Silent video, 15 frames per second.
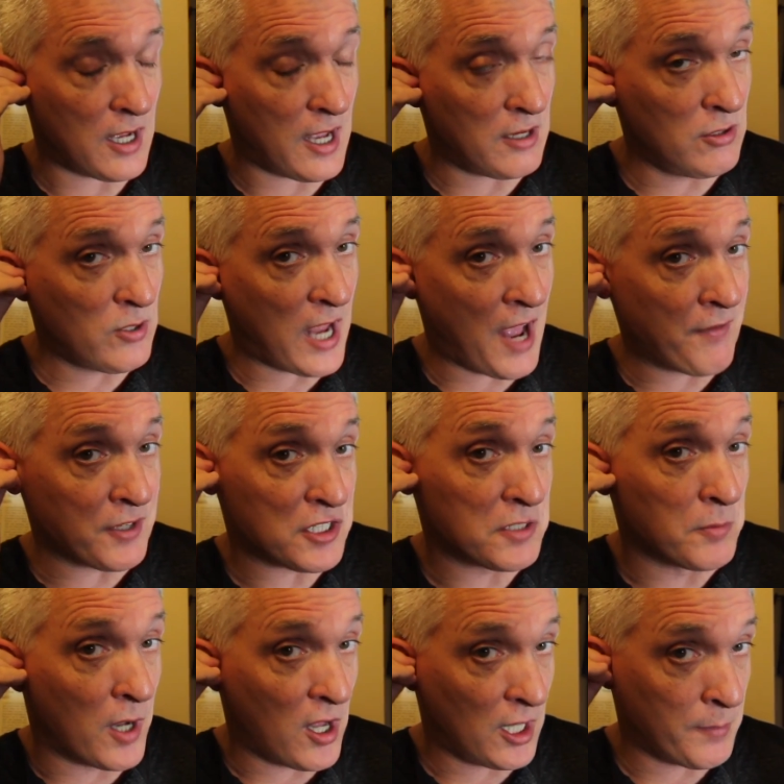I do have a
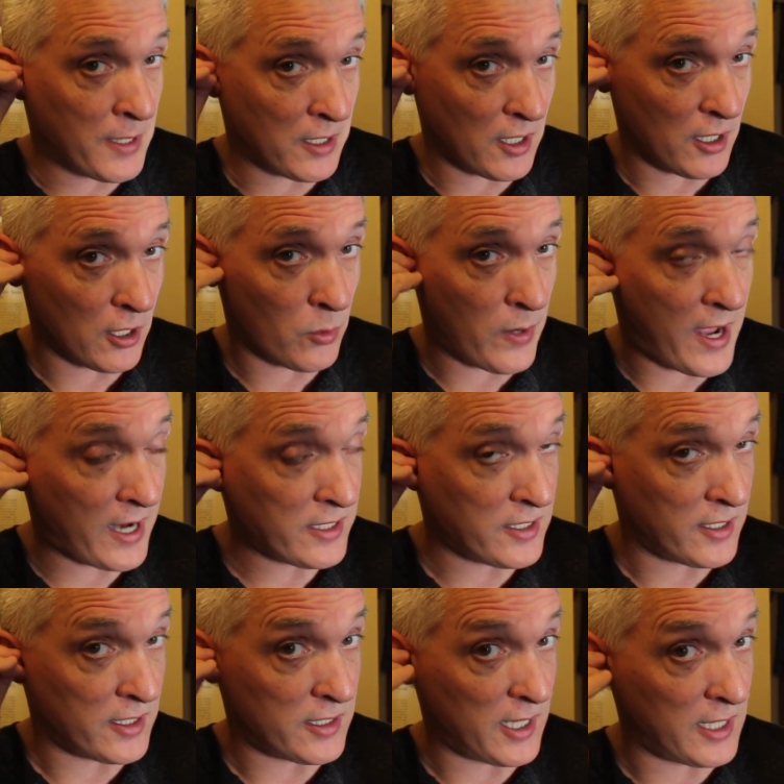small amount of earwax,
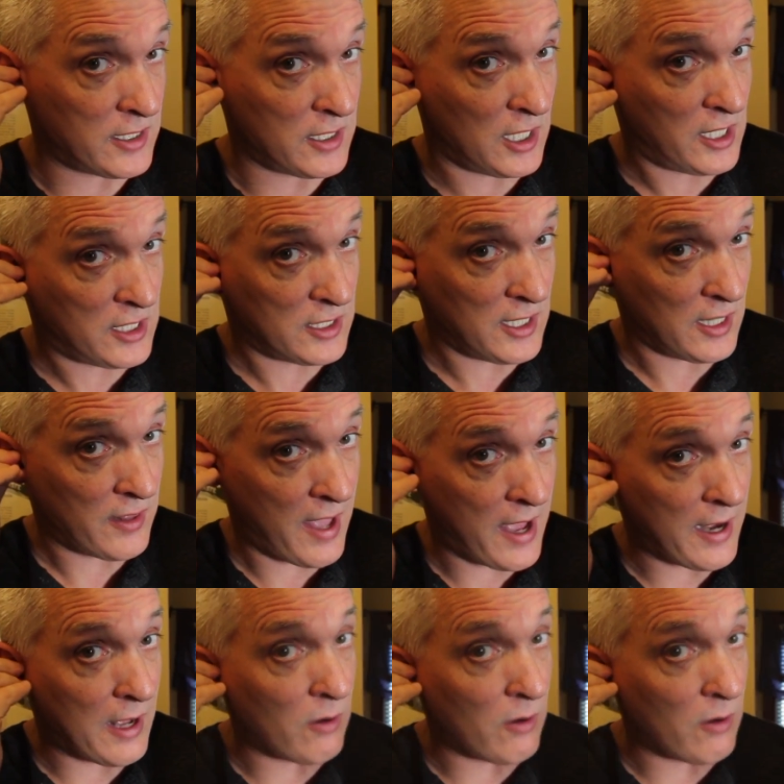and it's getting that